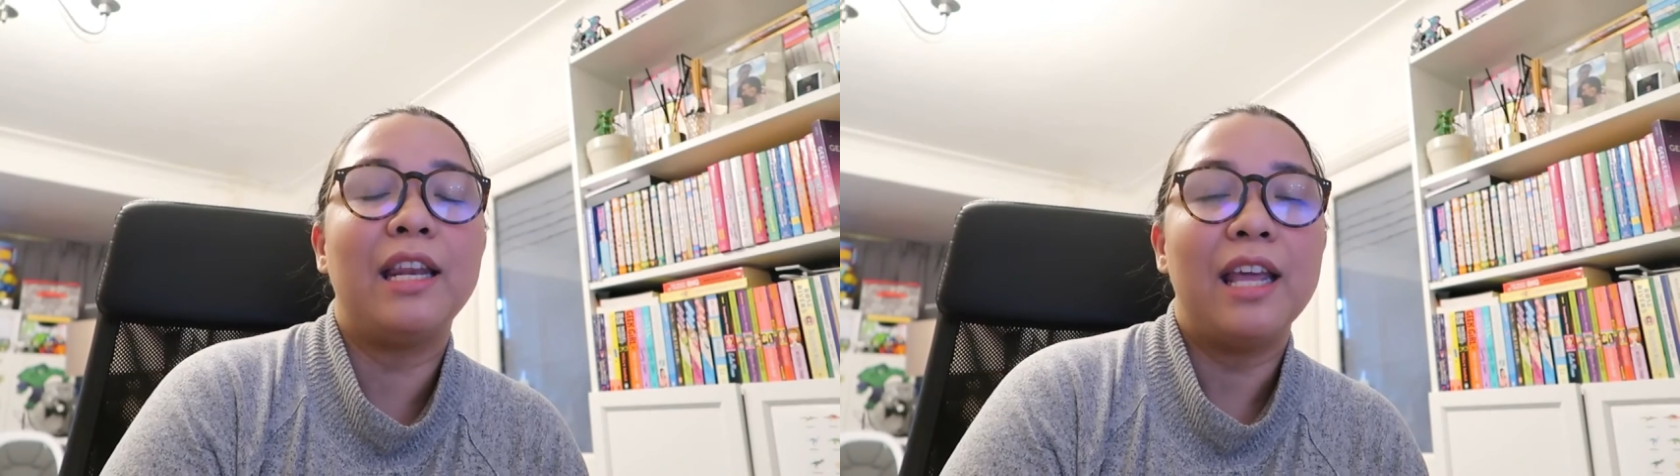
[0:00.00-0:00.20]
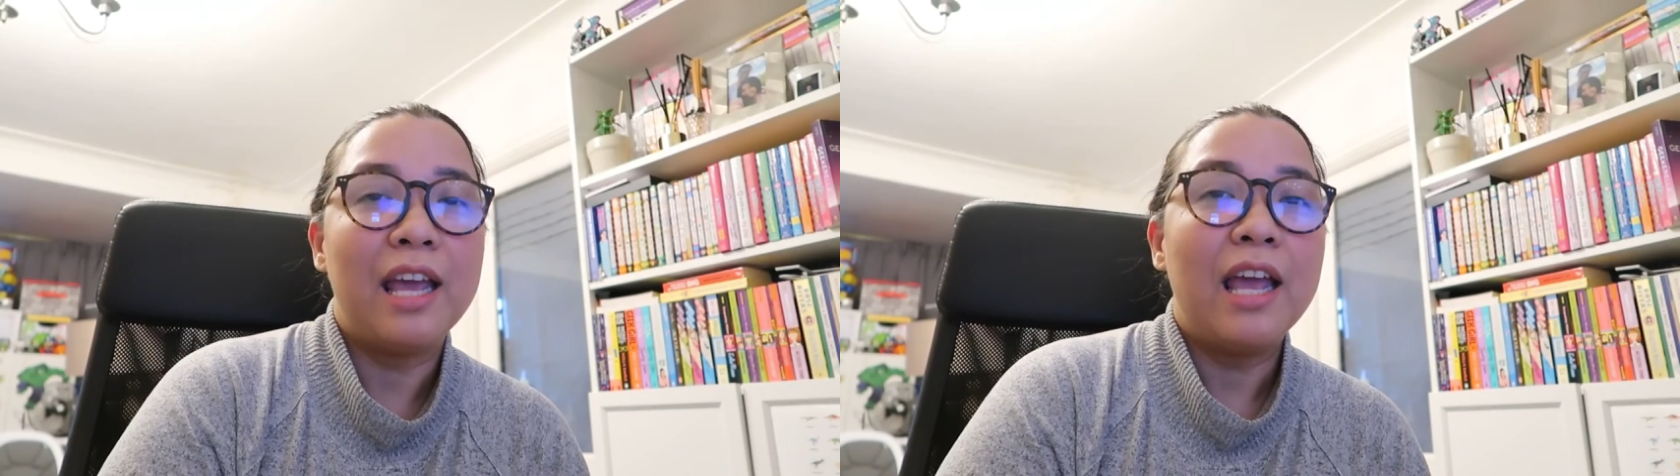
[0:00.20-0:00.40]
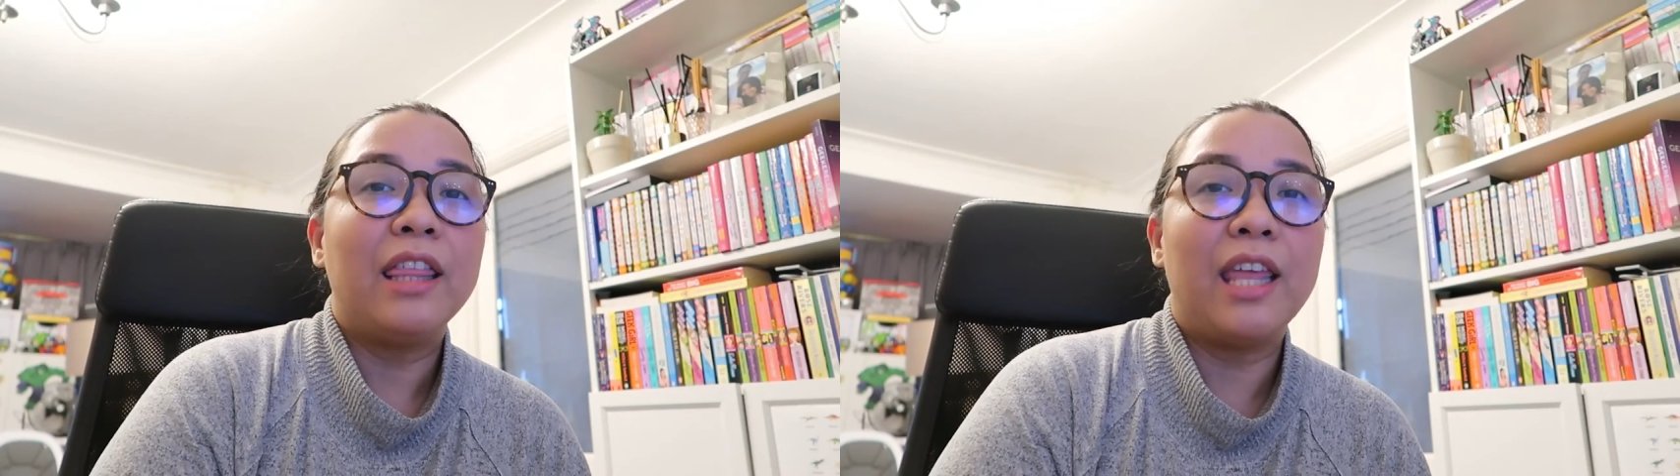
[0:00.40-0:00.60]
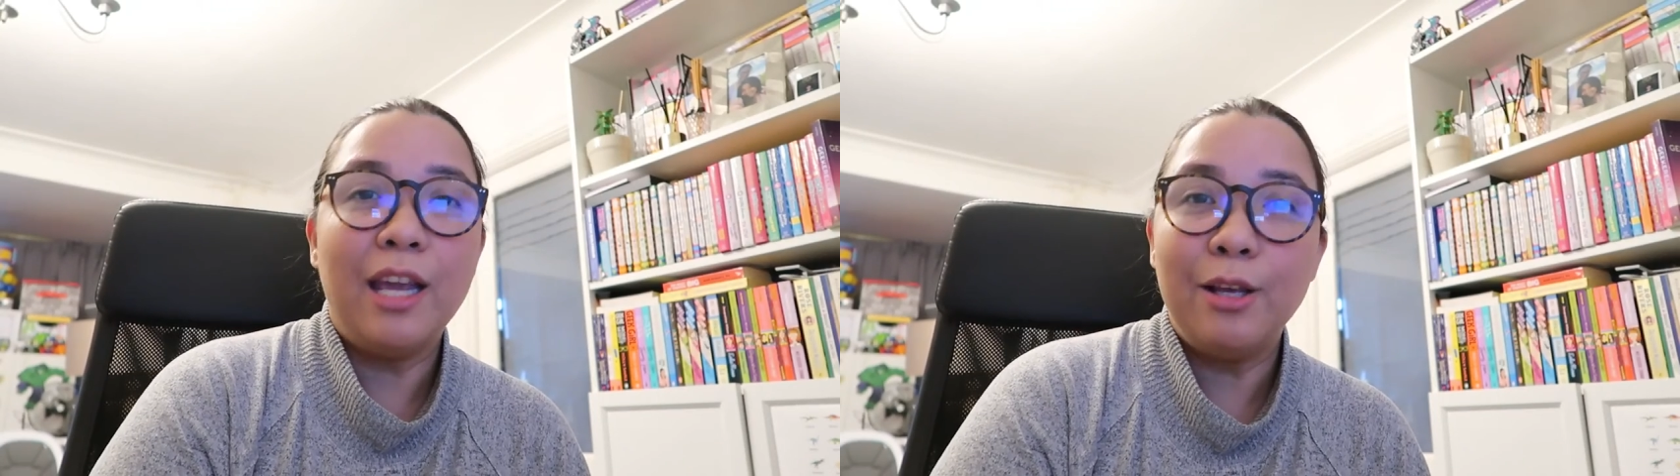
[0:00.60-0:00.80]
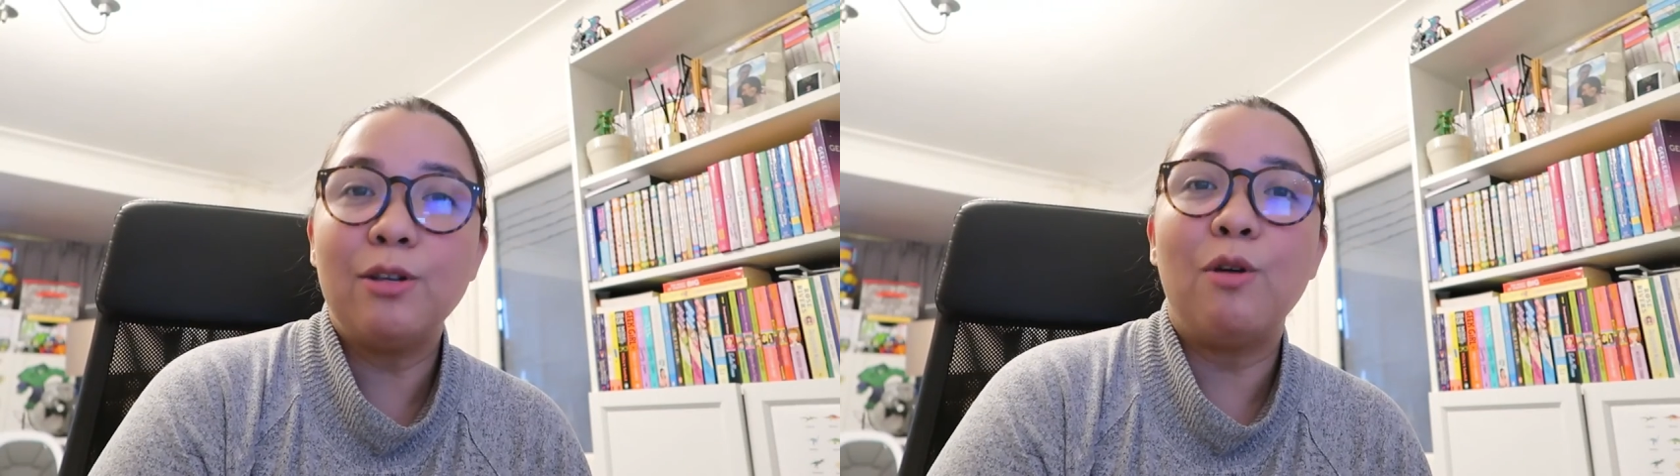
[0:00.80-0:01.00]
And
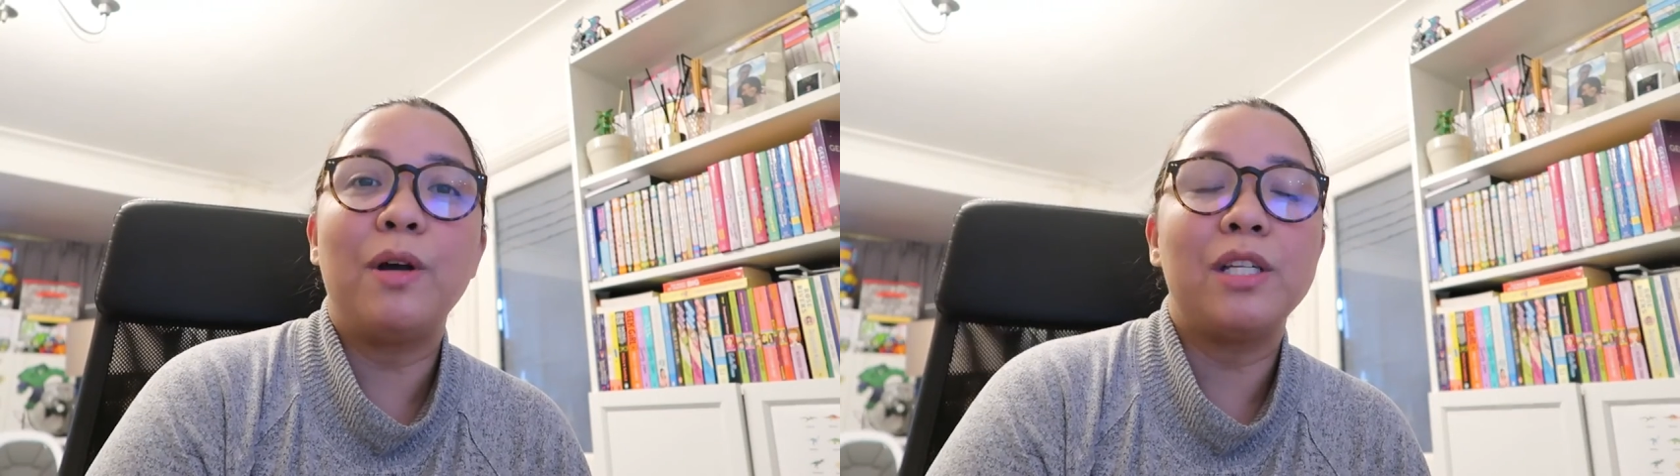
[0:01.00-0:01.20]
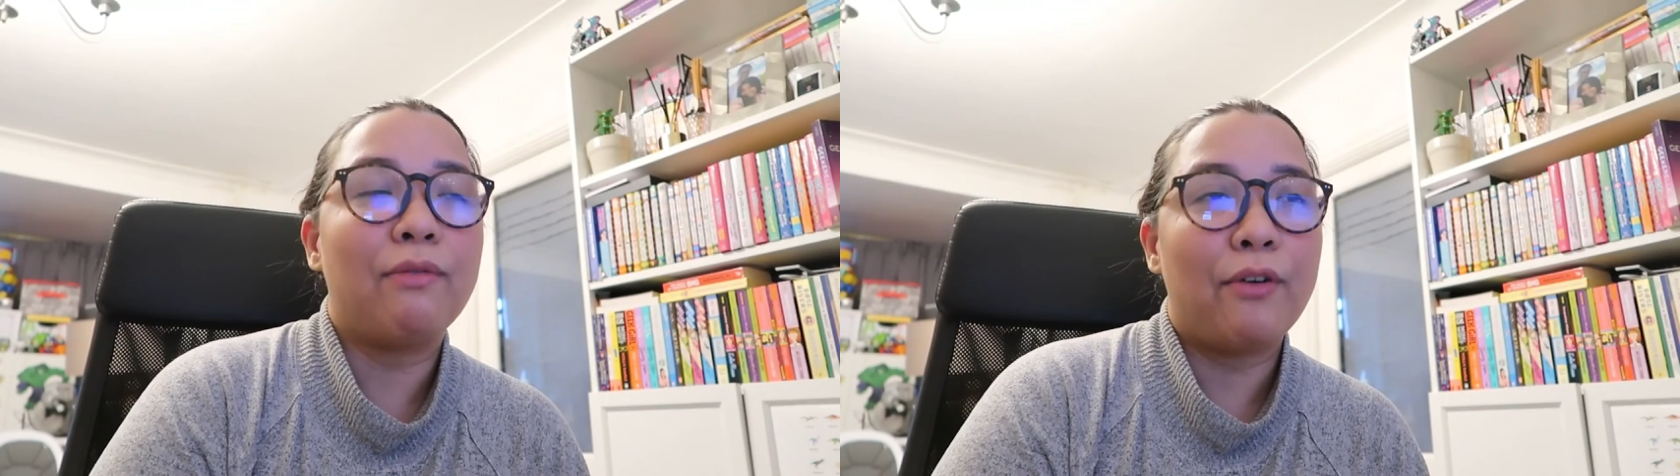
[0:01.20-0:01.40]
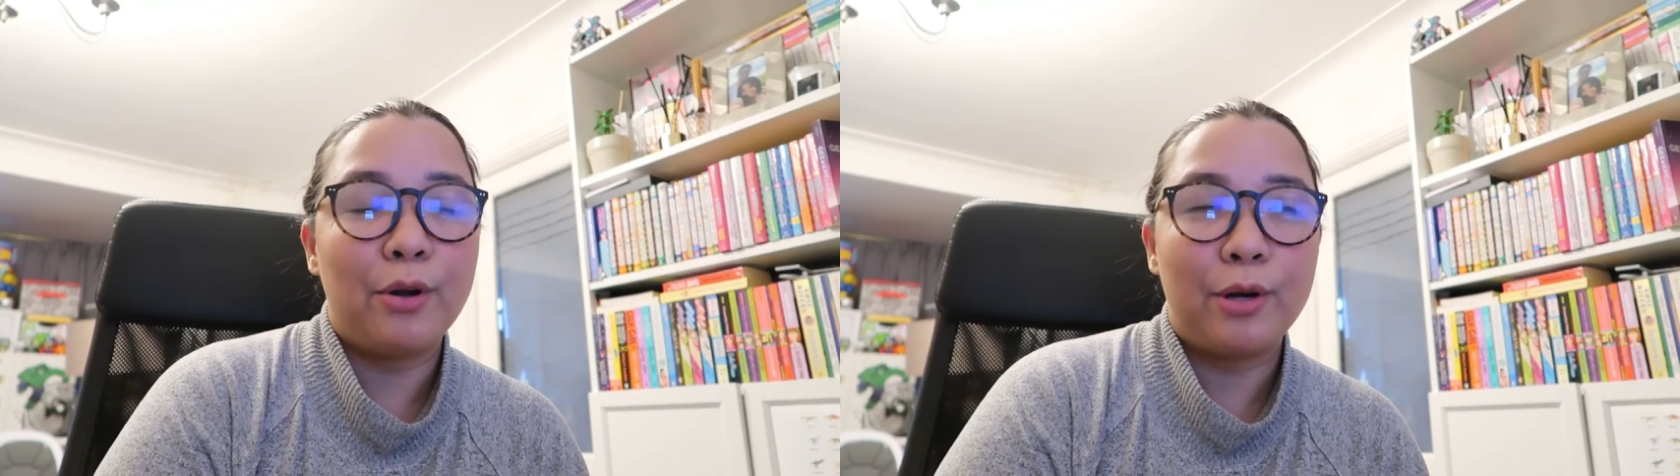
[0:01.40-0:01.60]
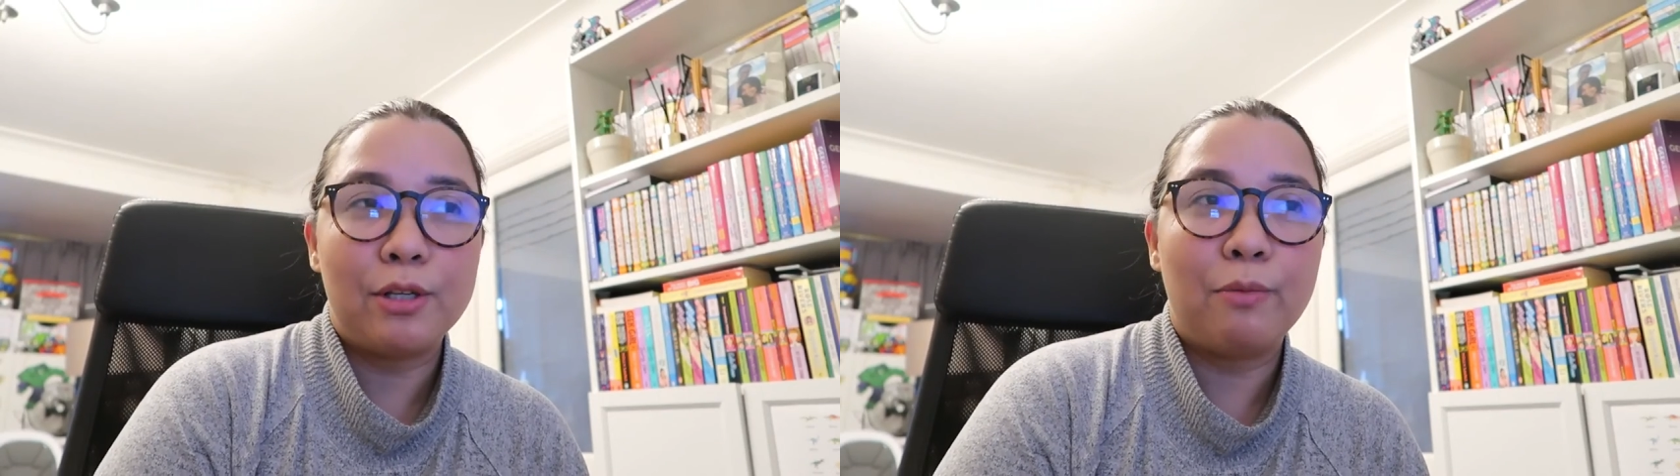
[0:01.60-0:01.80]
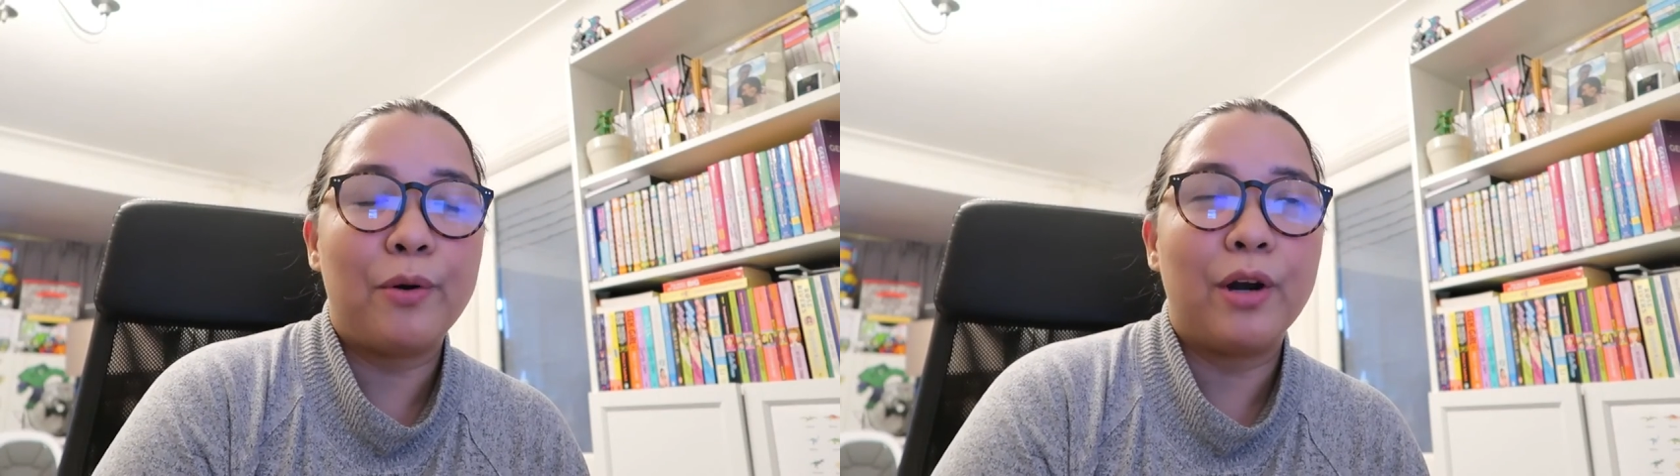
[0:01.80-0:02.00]
thank you so much for your
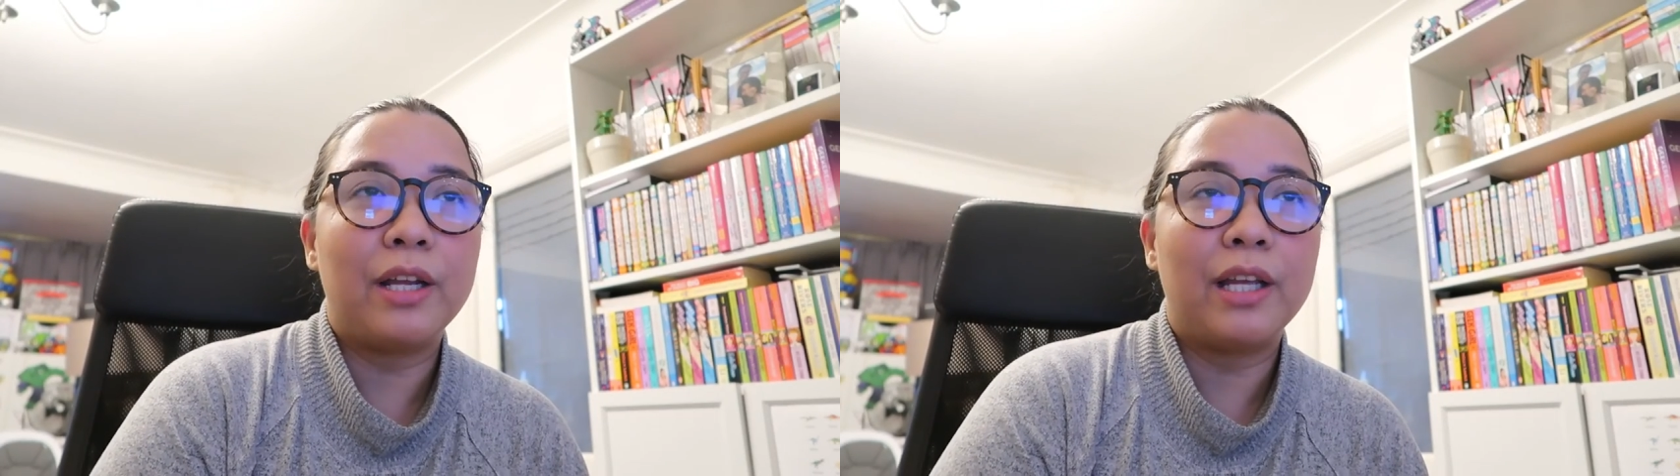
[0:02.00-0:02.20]
support.